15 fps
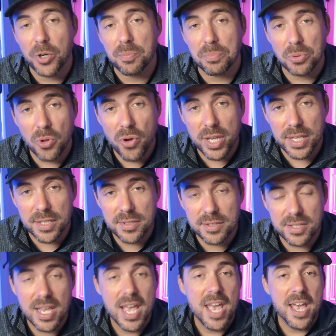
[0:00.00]

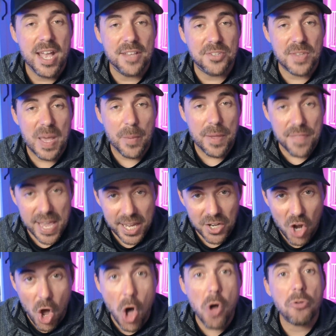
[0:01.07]
employees, and so that way they can
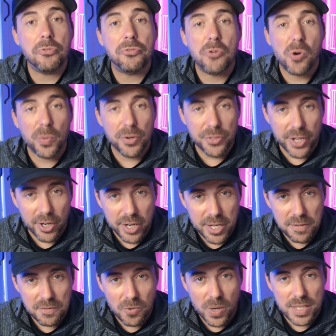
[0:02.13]
all forward their
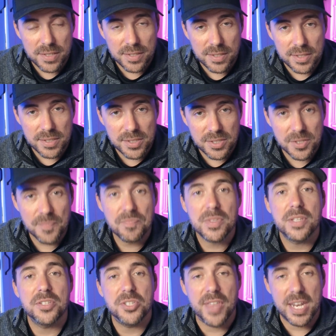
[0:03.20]
invoices
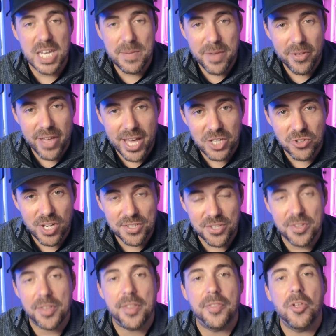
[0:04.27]
to that email address,
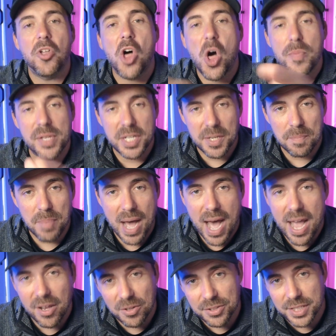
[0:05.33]
and then they'll all be
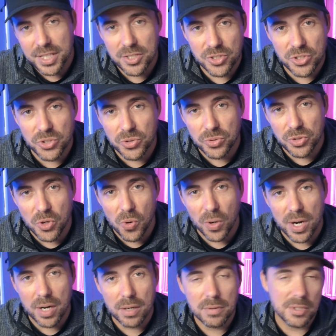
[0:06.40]
compiled into
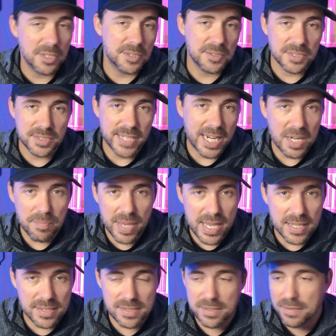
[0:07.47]
your
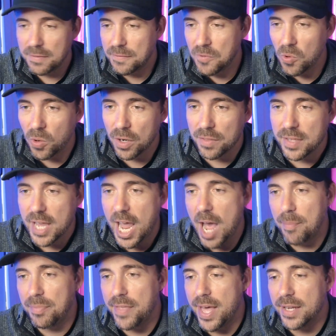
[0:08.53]
database for the
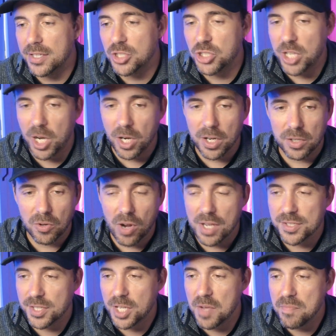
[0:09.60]
app that is shared
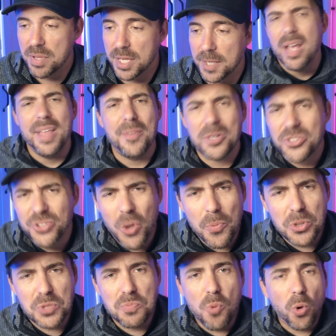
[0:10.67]
across the company. And there's so
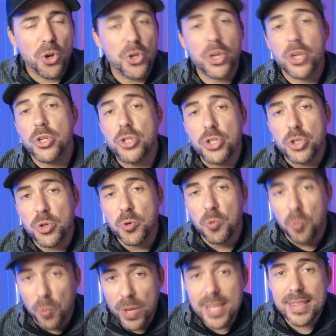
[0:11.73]
much more you can do
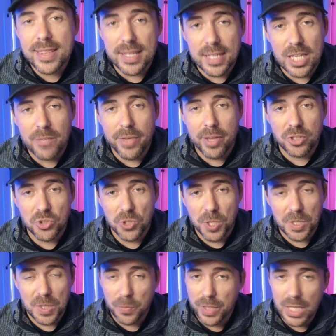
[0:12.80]
with the email
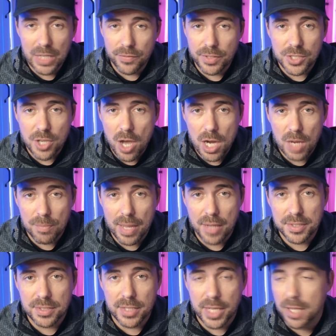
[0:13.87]
trigger that we didn't even talk
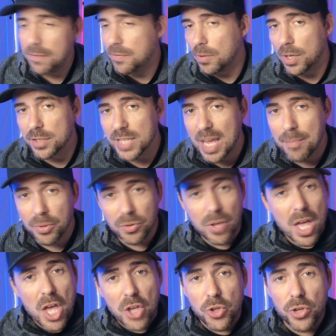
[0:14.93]
about today. For example,
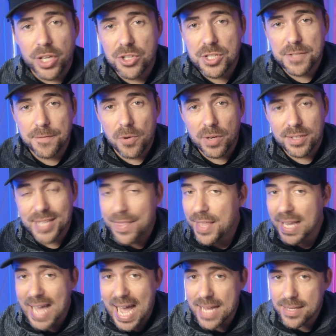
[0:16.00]
you could just focus on
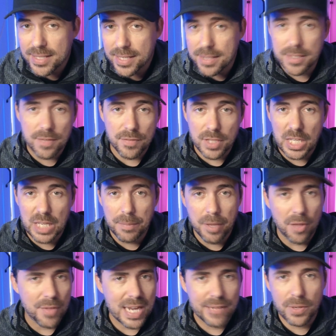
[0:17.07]
the content of the
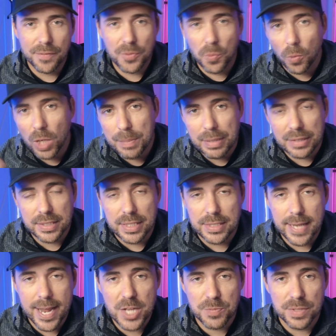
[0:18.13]
email, not even have to worry about the
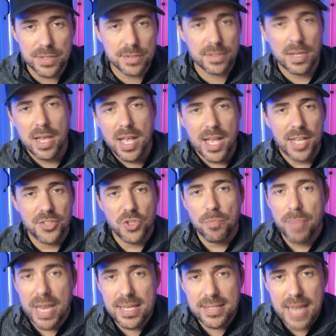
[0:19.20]
attachments. And so
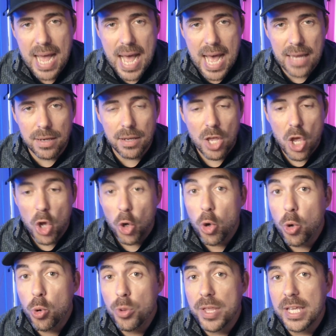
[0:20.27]
based on
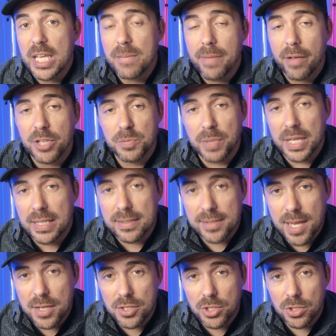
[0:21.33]
who the email is being
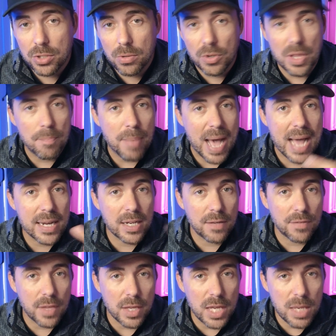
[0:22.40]
sent to or the body
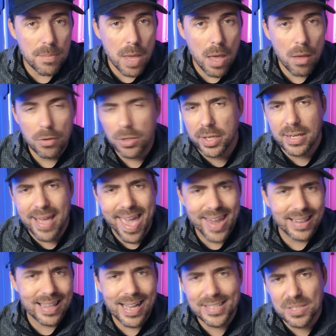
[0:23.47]
of the email, you can
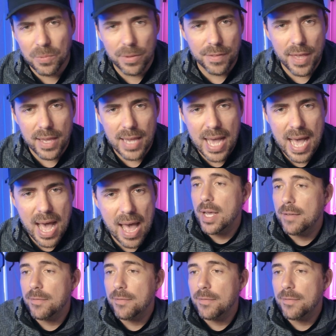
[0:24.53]
analyze it with AI.